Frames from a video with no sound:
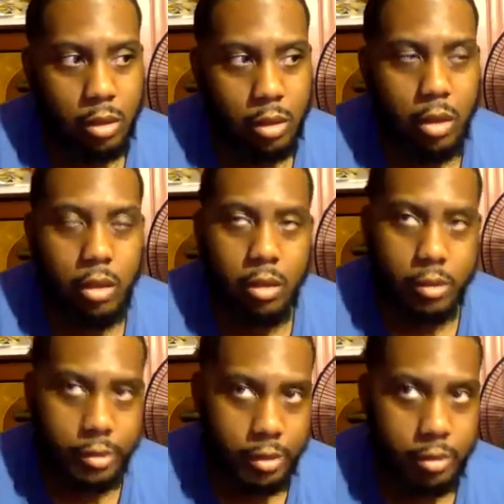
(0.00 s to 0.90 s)

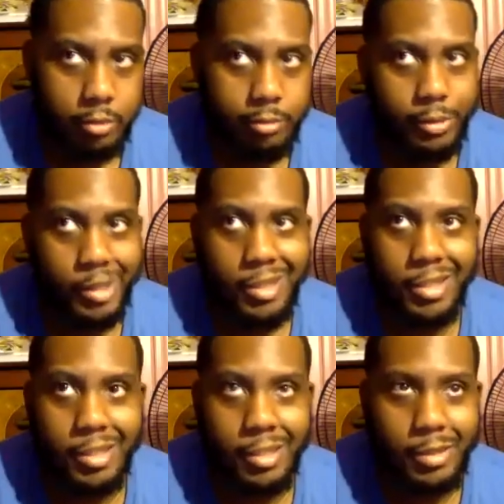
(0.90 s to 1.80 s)
Currency, been
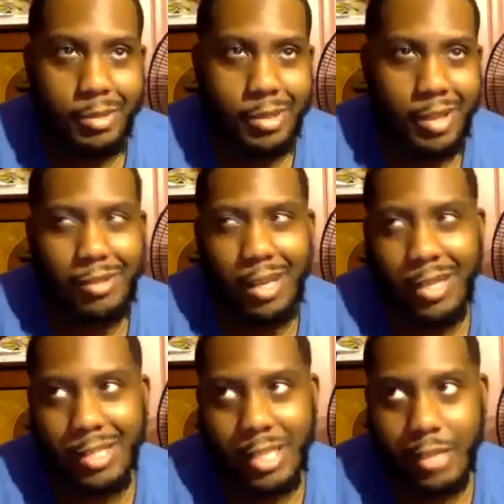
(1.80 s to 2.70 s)
listening to him since I was like
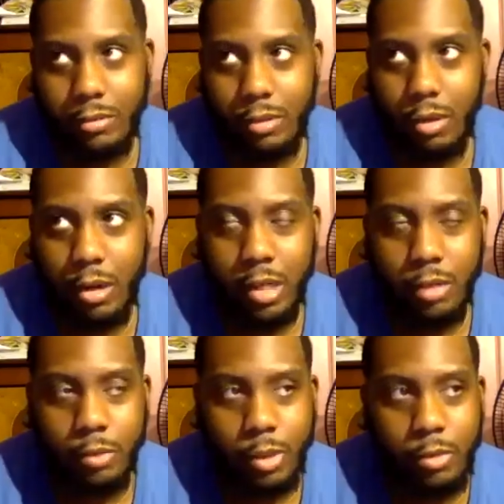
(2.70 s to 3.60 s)
seventh grade
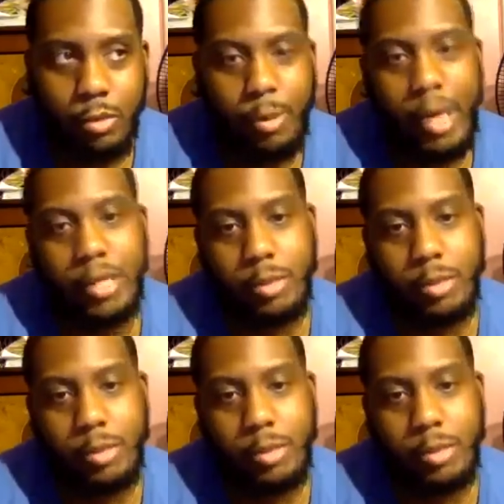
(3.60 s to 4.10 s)
when he was with Master